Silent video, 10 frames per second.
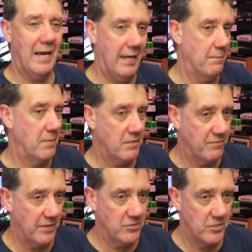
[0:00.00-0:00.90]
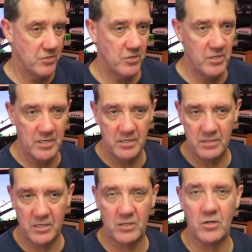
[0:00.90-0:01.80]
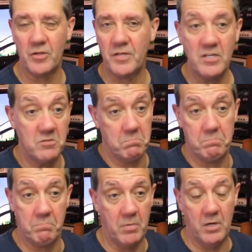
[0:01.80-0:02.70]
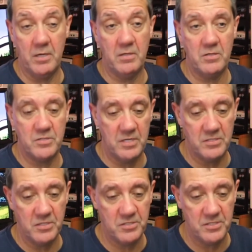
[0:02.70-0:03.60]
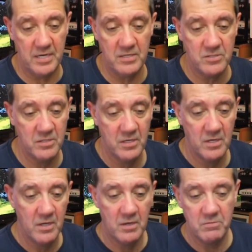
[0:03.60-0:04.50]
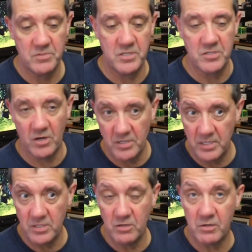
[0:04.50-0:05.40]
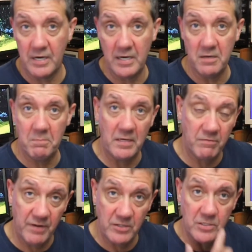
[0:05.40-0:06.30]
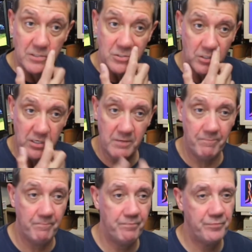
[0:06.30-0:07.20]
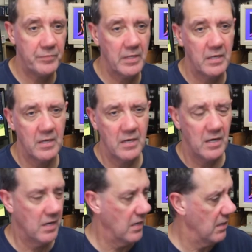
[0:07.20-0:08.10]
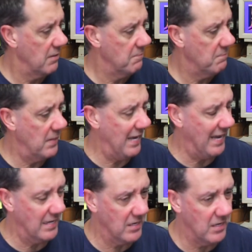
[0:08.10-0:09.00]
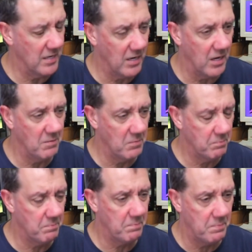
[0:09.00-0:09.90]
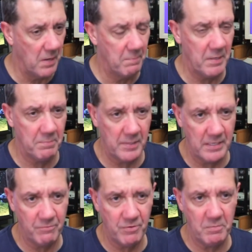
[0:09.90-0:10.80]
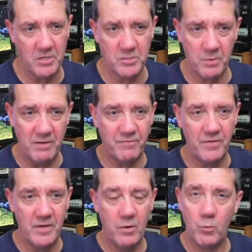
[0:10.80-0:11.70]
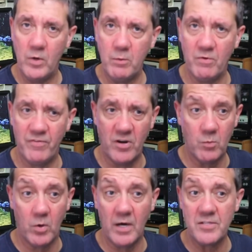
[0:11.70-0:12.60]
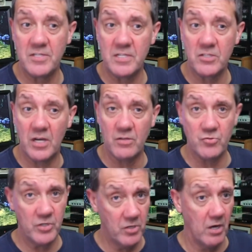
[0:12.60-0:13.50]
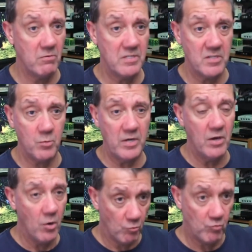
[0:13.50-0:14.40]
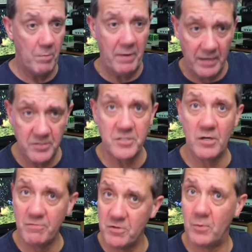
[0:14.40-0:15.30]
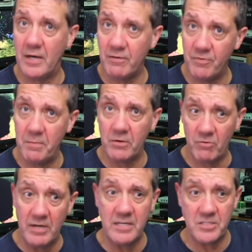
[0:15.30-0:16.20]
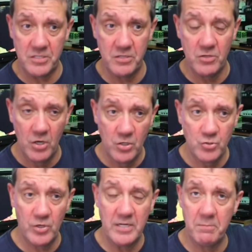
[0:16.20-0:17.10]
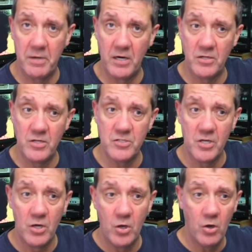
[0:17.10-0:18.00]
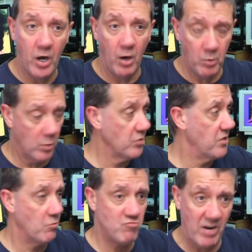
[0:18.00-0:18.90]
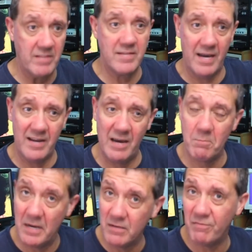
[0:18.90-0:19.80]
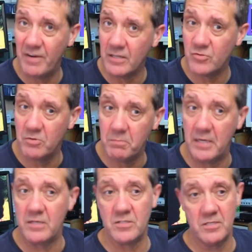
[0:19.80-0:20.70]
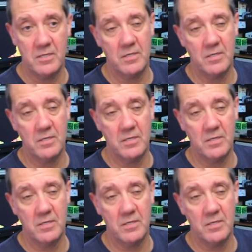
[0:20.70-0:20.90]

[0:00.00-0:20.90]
And manufactured in China, like a lot of things. fine. It's as it says, designed in the UK, manufactured in China. And I'm a big believer in, because we were very wise in this country. Not only did we rip ourselves away from our greatest trading partners, we also ran down our manufacturing base.